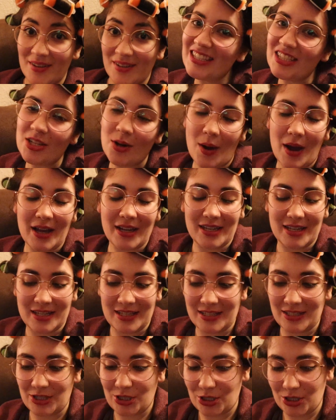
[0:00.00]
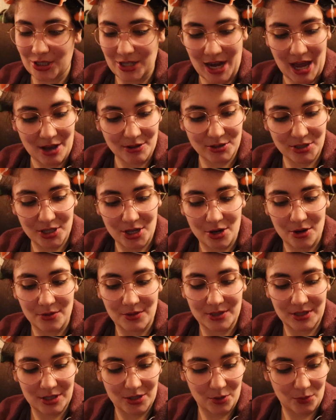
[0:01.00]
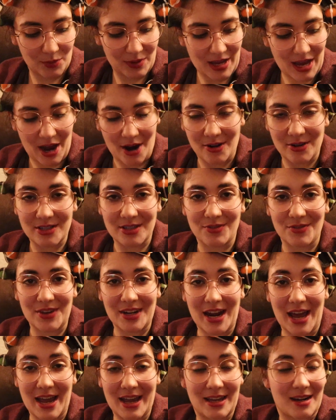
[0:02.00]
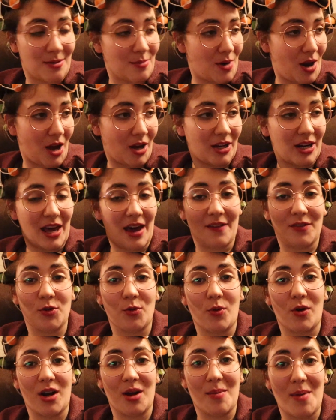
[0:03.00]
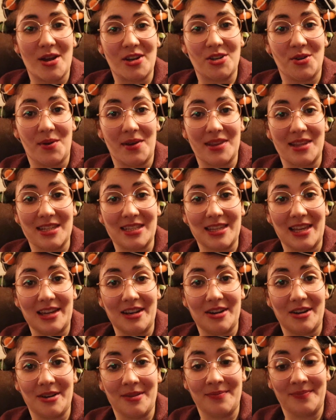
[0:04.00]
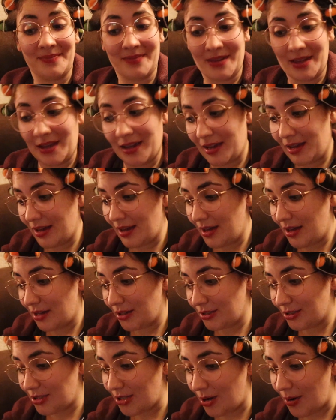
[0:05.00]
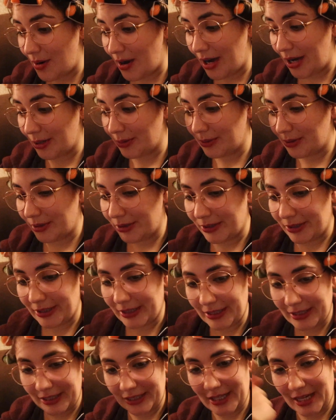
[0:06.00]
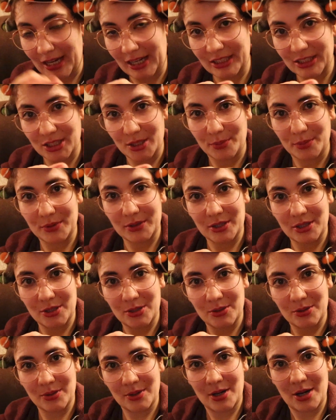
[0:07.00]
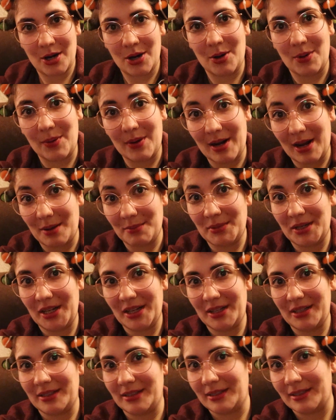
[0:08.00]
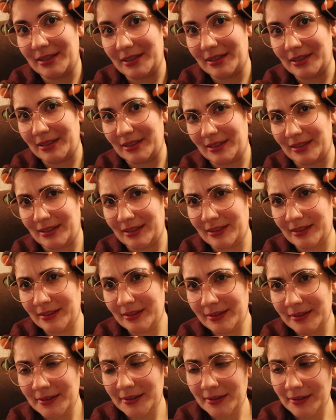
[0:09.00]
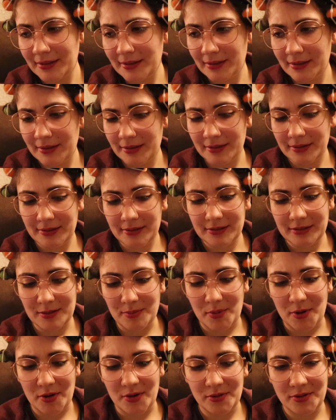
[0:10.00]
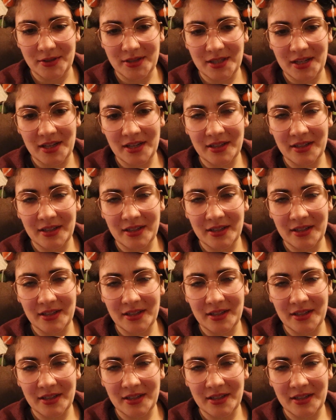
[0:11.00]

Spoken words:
So I can now sew into the wee hours of the night, and I'm not going to have to worry about doing this later. So I will catch up with you when I'm done, I suppose.